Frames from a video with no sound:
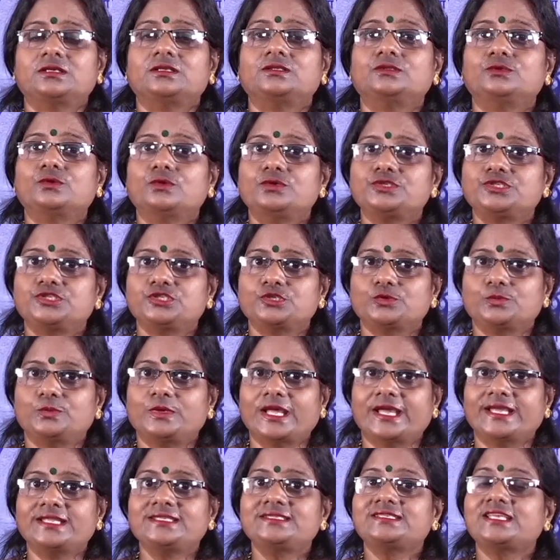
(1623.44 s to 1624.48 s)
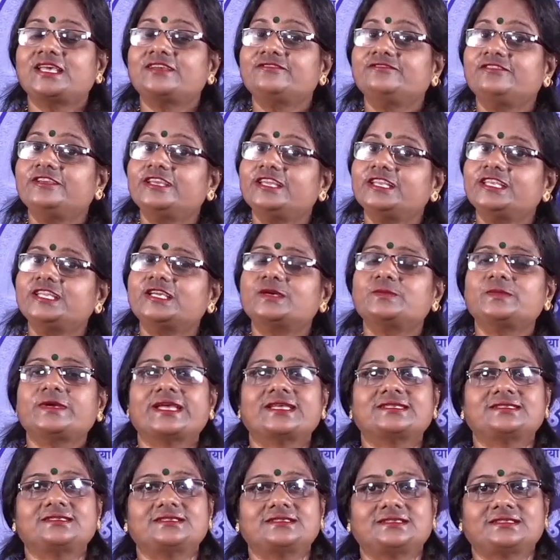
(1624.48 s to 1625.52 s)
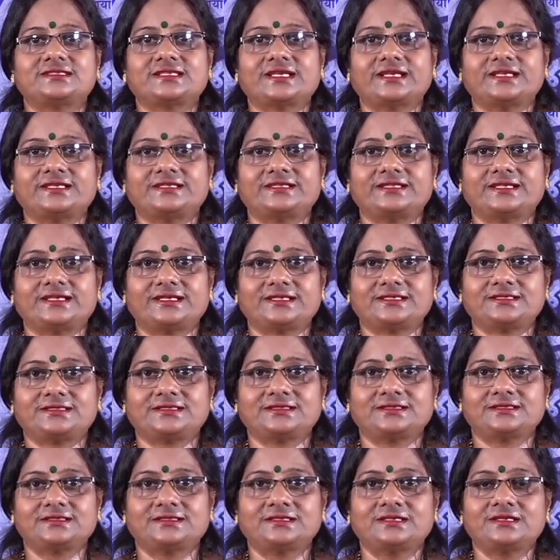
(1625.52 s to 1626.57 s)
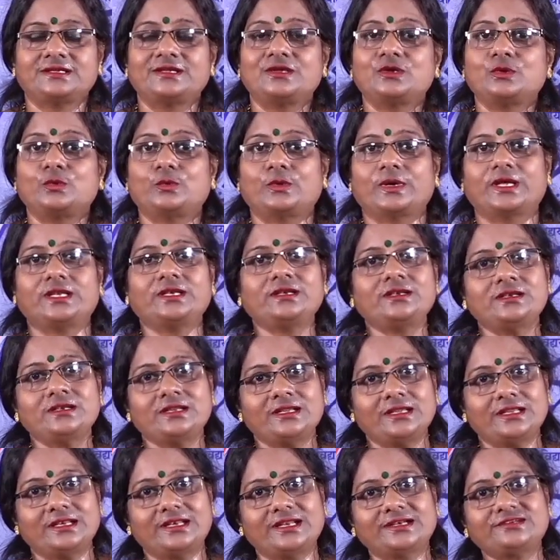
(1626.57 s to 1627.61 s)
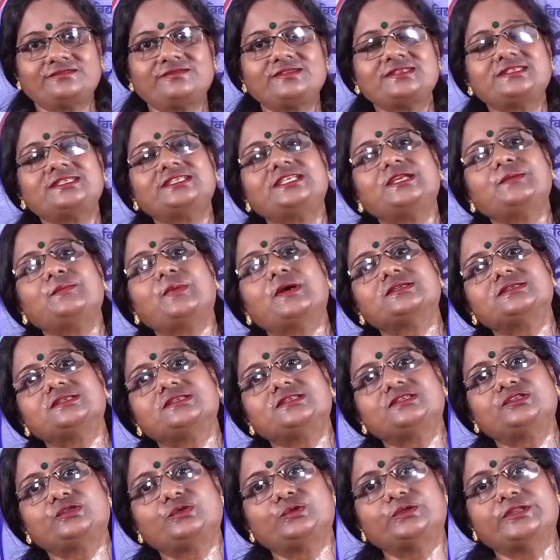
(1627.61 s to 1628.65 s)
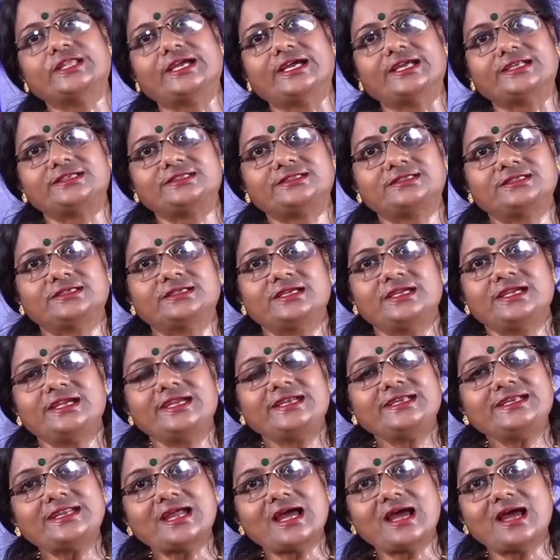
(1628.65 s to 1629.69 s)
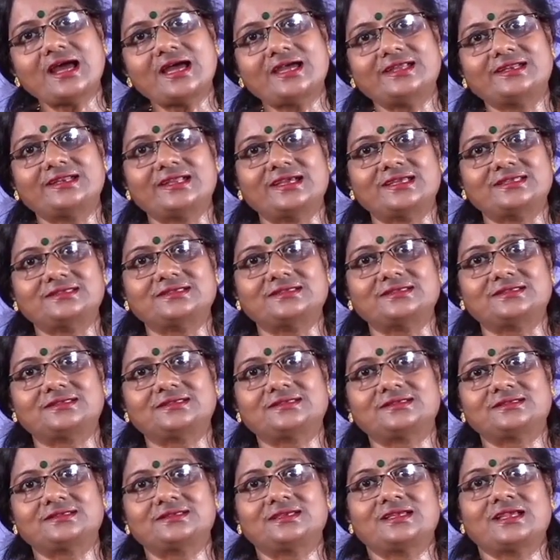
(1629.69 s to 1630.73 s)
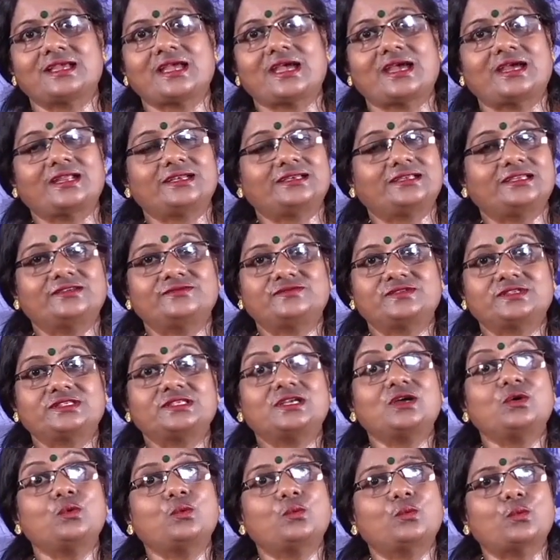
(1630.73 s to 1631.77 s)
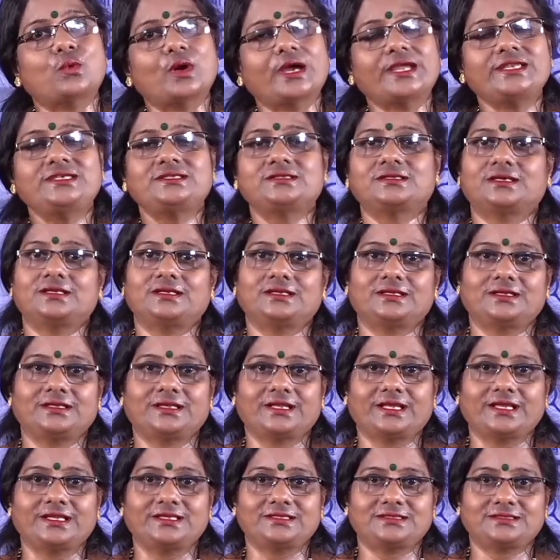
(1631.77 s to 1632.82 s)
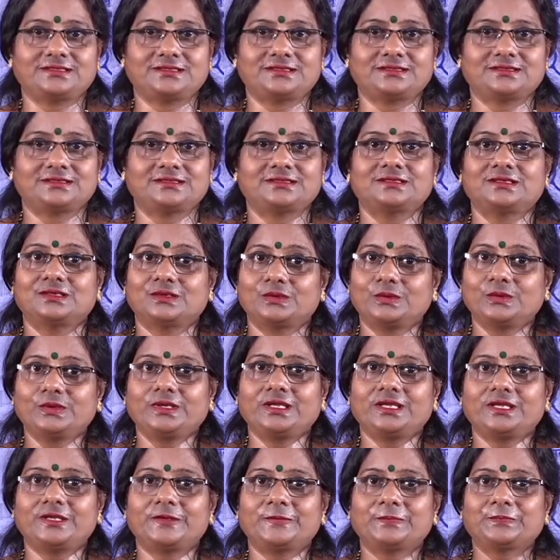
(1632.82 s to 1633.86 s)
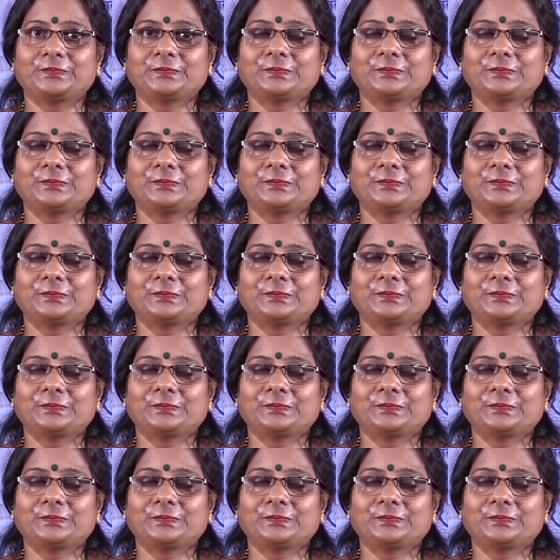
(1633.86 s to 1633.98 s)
Those tube lights have helium gas inside that. When electricity passes through that, it ionizes and gives a white color light. Okay.